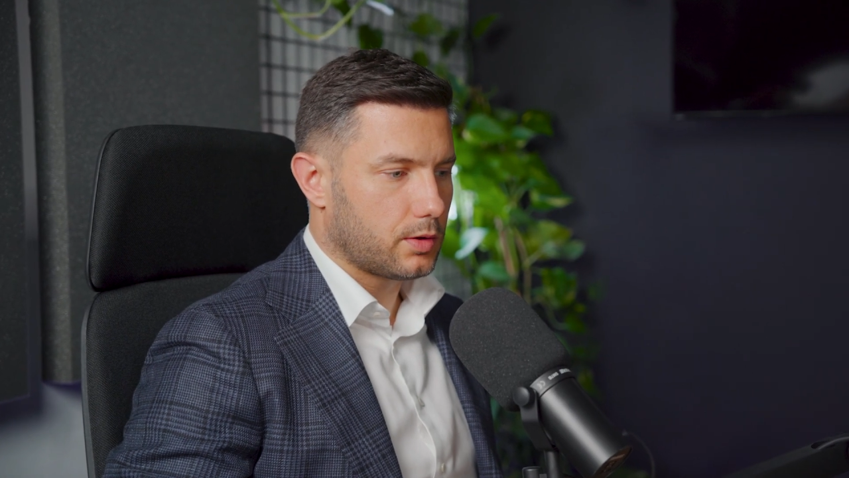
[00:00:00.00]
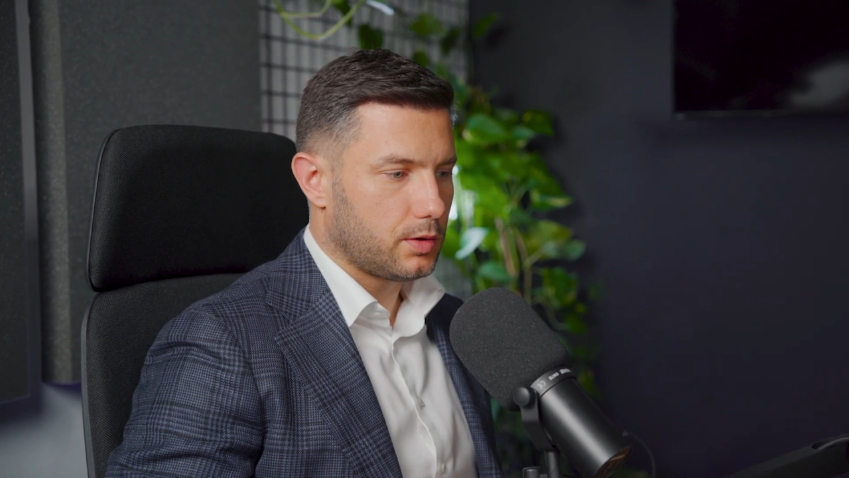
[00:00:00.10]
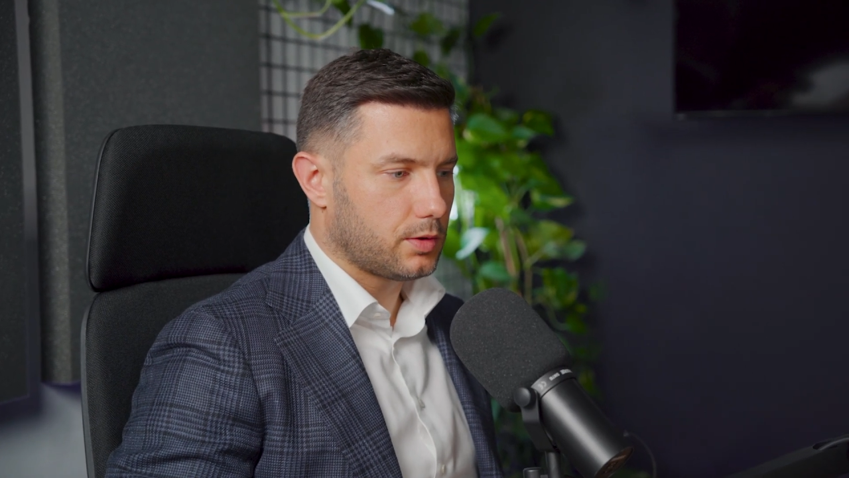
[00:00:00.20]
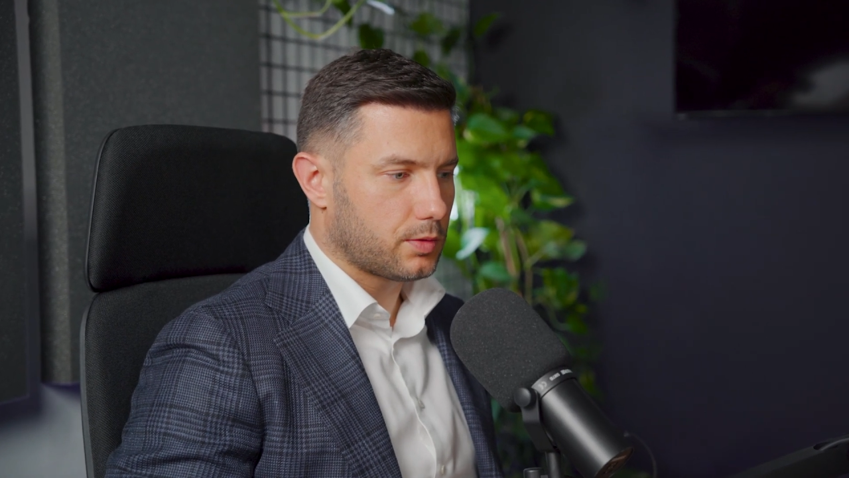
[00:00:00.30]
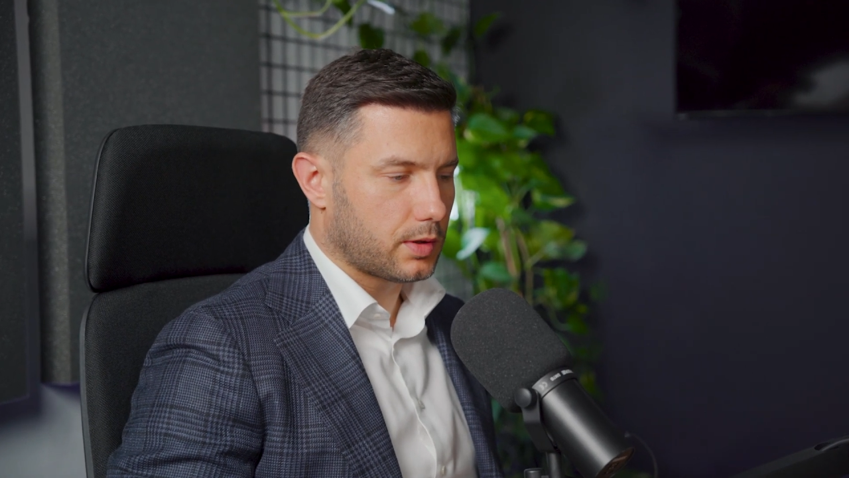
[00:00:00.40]
you
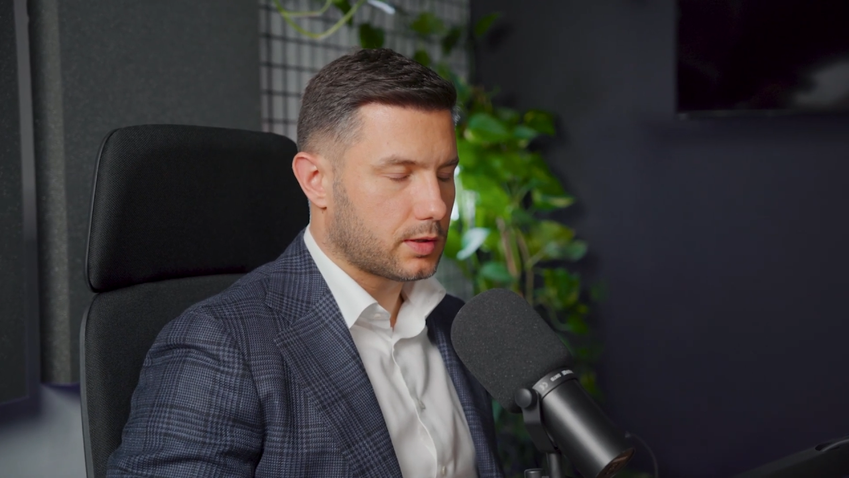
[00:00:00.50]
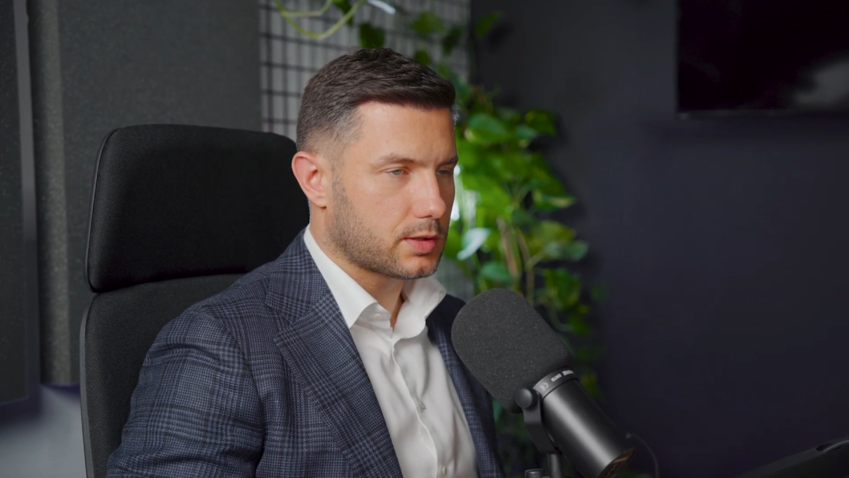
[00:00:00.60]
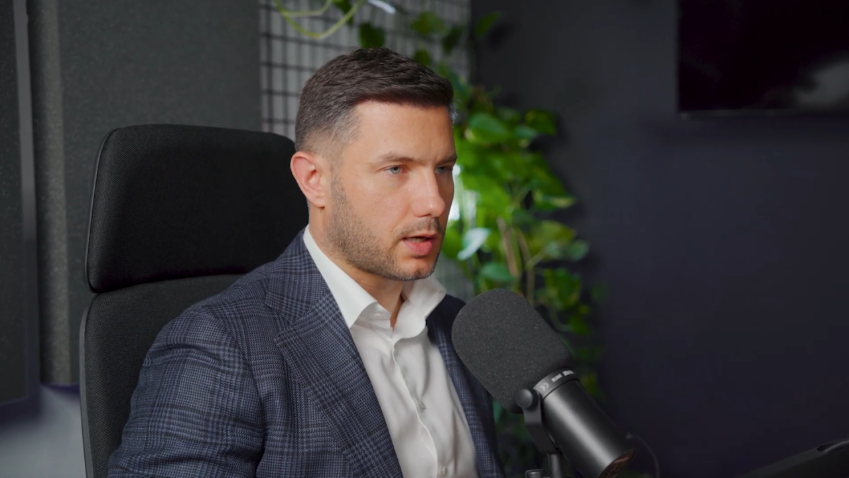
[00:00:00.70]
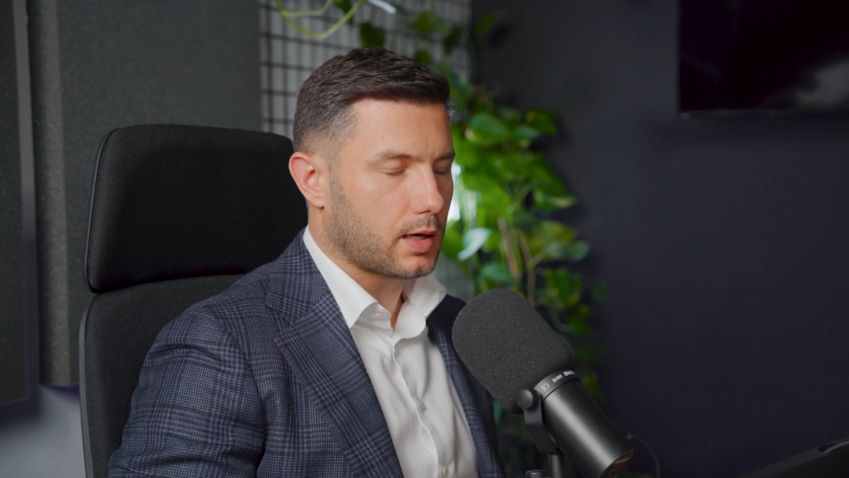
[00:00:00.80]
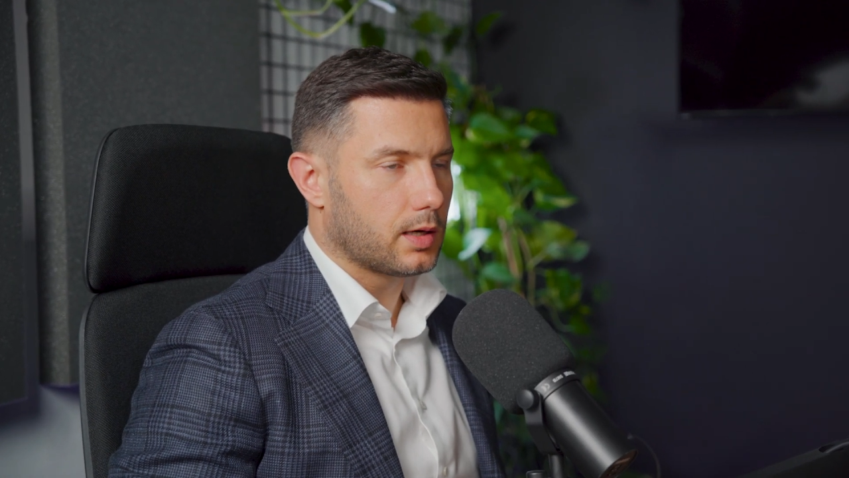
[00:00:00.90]
need to
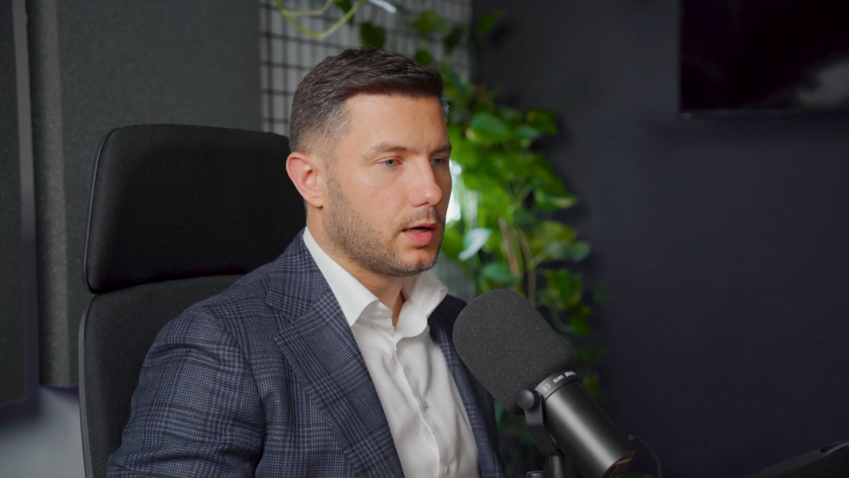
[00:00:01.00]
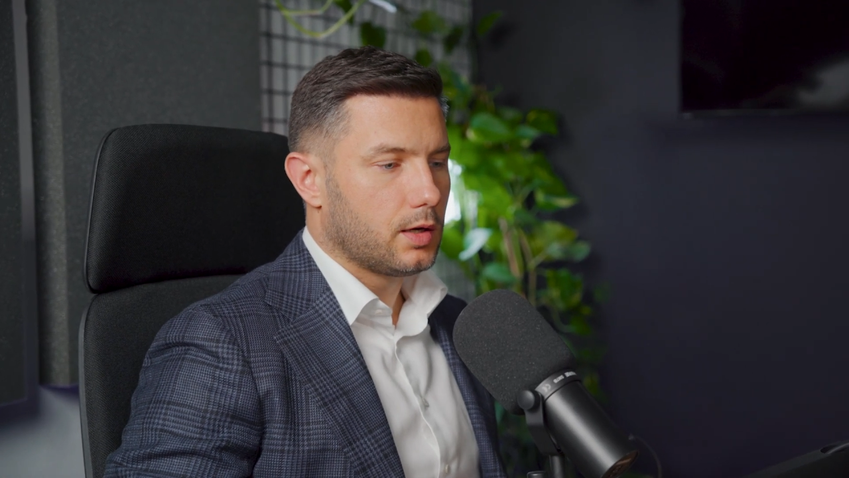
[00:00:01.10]
redesign.